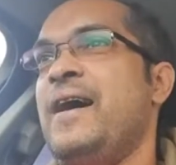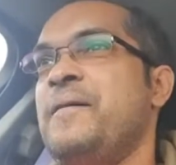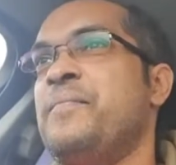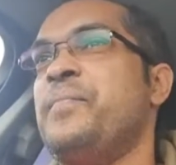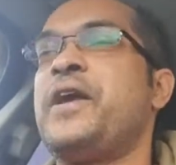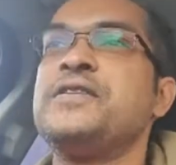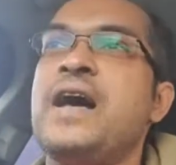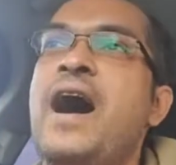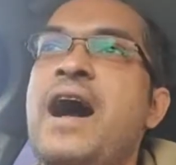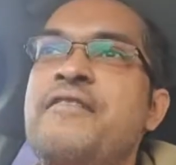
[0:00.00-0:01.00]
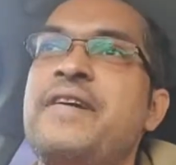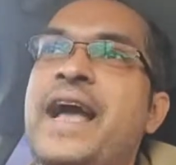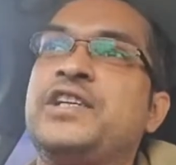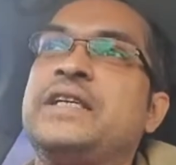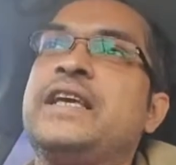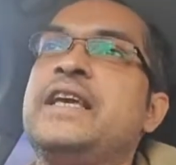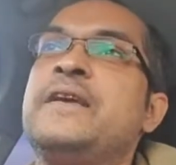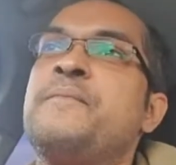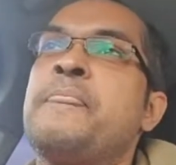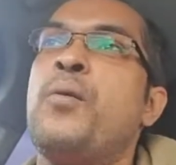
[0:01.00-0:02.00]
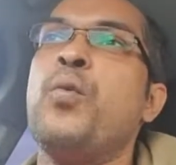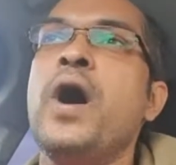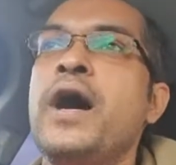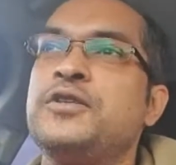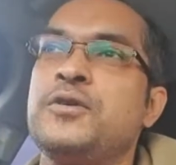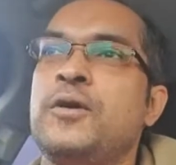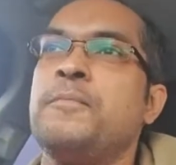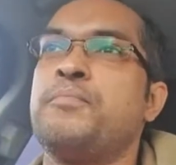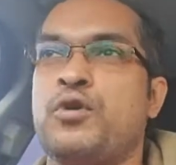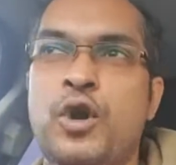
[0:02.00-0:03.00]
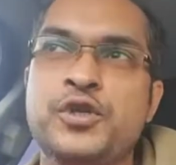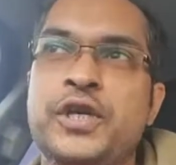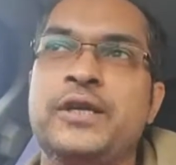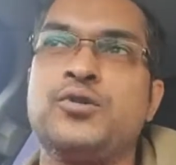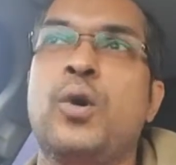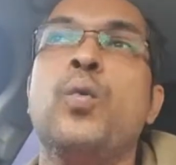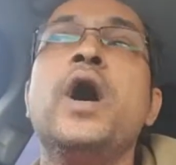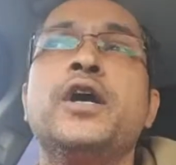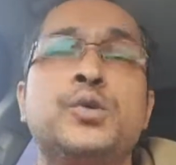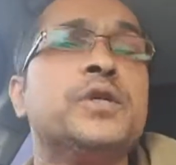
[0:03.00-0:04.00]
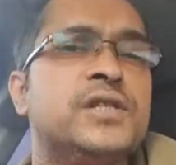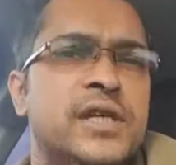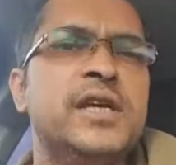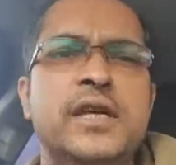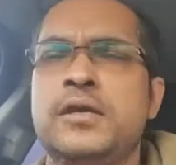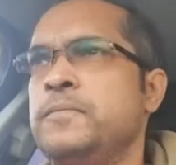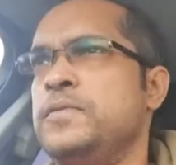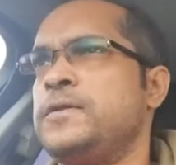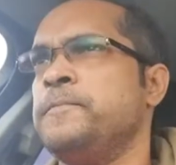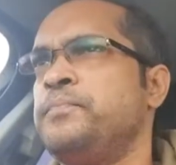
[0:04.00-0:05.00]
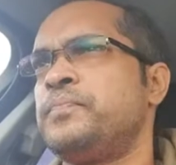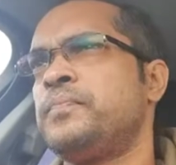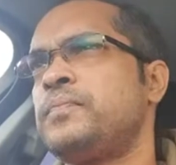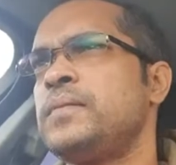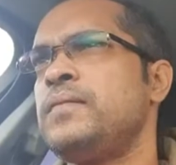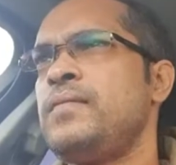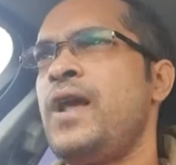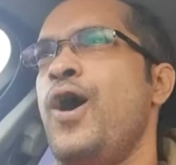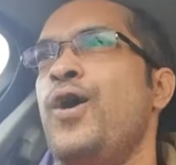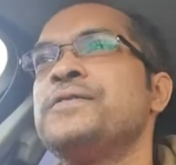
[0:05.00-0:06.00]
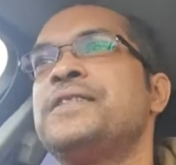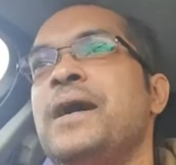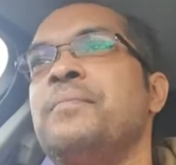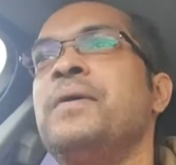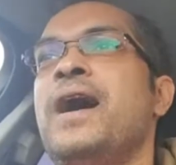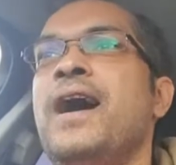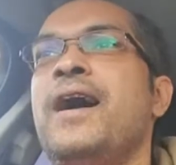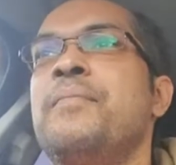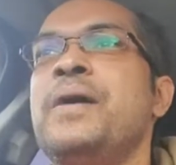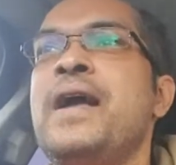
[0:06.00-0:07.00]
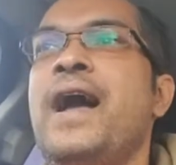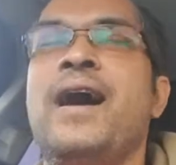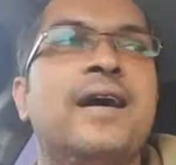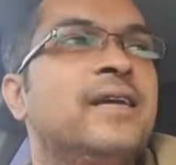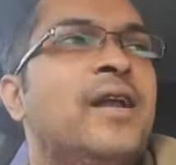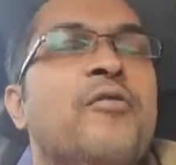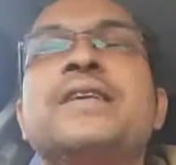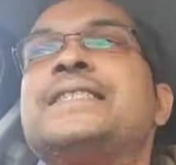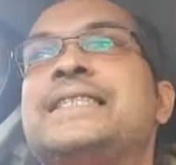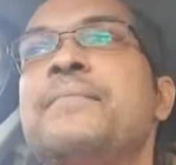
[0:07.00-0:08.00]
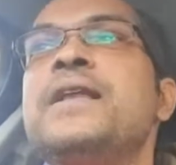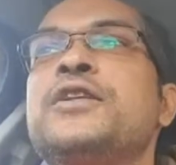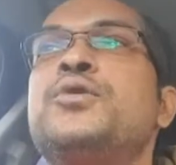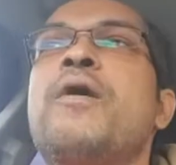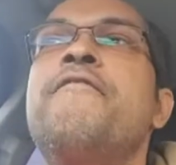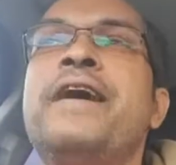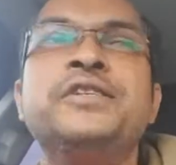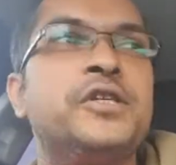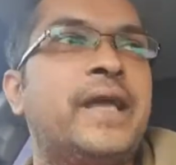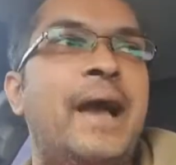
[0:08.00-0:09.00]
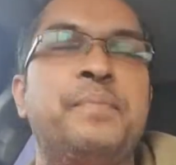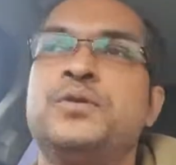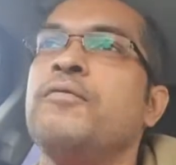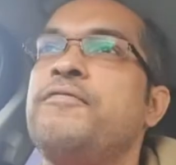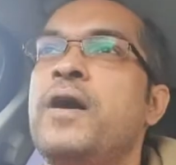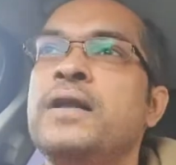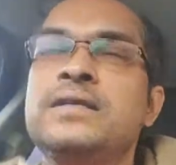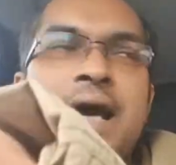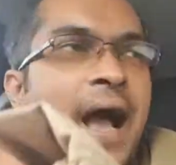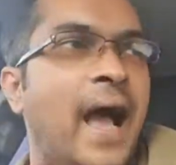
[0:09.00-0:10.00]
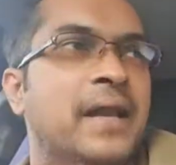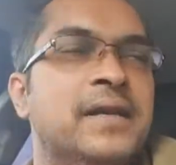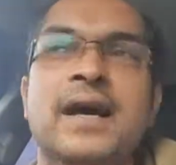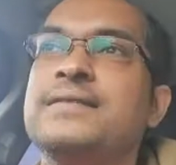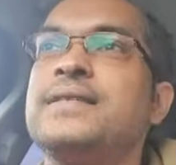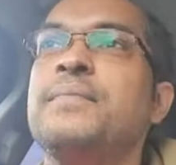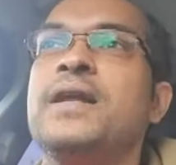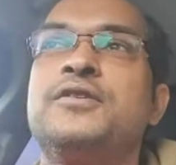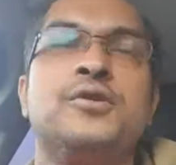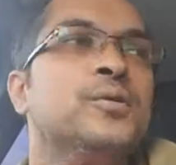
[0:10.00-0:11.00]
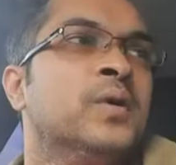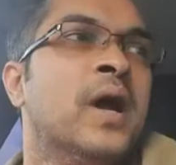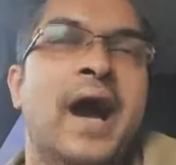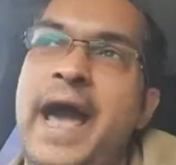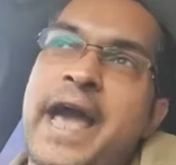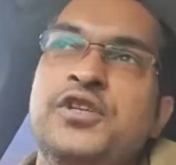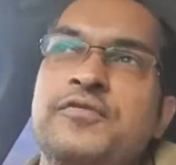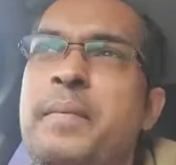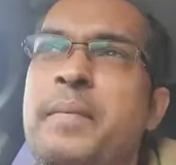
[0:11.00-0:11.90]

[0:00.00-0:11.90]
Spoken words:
Because I've actually worked on projects or worked with teams on some similar to a venture capital fund and similar to a hedge fund.